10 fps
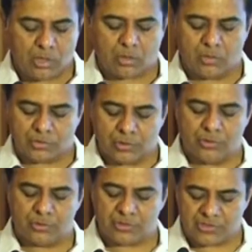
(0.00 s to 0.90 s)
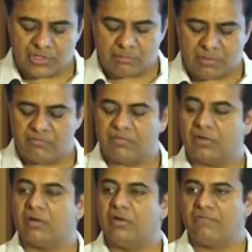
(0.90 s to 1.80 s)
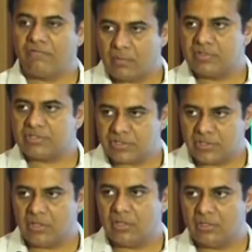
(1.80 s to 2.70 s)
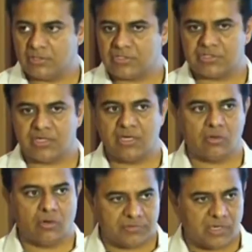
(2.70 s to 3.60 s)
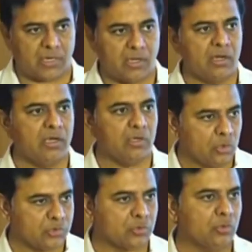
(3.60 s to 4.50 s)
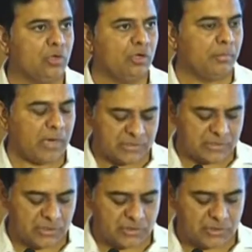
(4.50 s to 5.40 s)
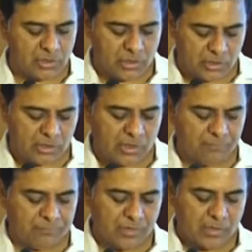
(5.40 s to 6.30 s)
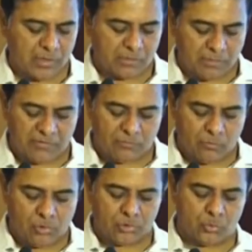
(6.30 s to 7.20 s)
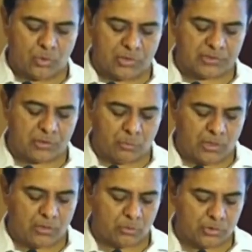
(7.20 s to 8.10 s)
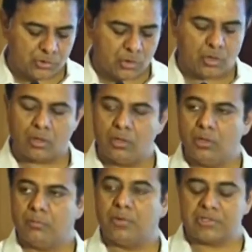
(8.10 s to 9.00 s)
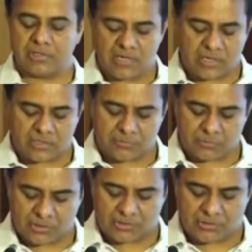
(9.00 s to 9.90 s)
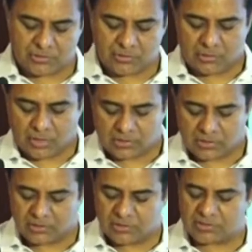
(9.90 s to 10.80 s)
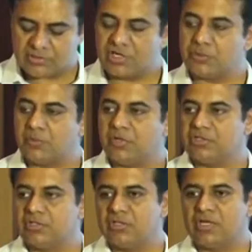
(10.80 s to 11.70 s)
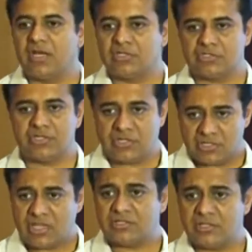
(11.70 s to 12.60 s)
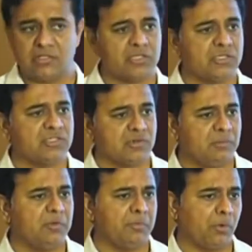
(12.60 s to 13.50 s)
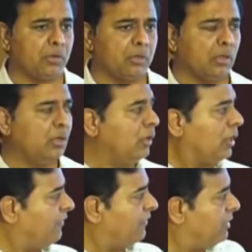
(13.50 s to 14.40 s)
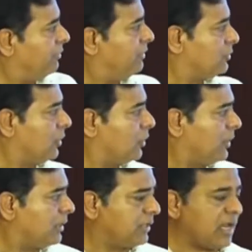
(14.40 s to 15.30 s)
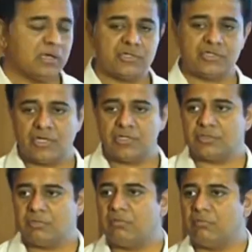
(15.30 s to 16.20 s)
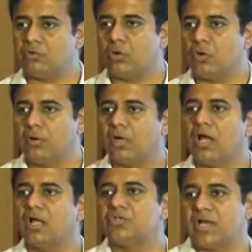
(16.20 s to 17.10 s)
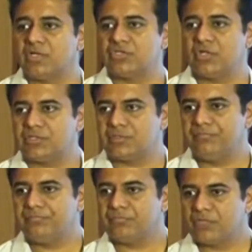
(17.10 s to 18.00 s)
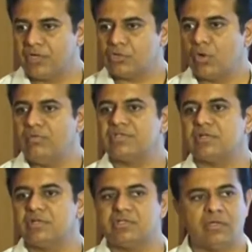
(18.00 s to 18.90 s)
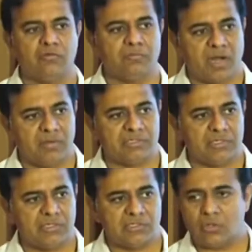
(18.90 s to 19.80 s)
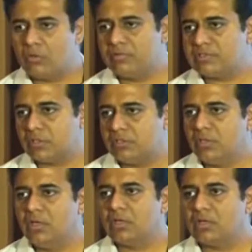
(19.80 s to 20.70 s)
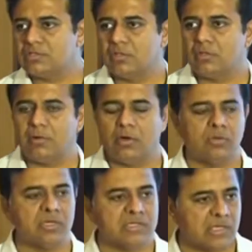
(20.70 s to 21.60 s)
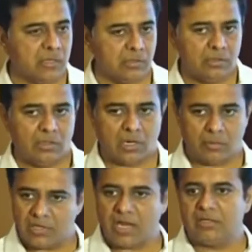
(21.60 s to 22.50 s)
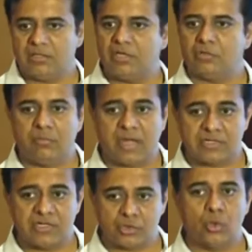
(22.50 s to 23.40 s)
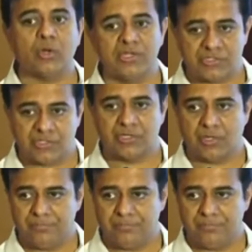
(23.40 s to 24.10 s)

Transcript: on solutions that benefit farmers here in the state of Telangana and also by extension in India. The platform also works in a way to ensure personal data is protected and that there is transparency in the data exchange, and I think that's extremely important. Whenever we talk about a data exchange, whenever we talk about large data sets, there is always the concern of privacy, there's always the concern about consent. And I'm delighted that you've actually showcased it here,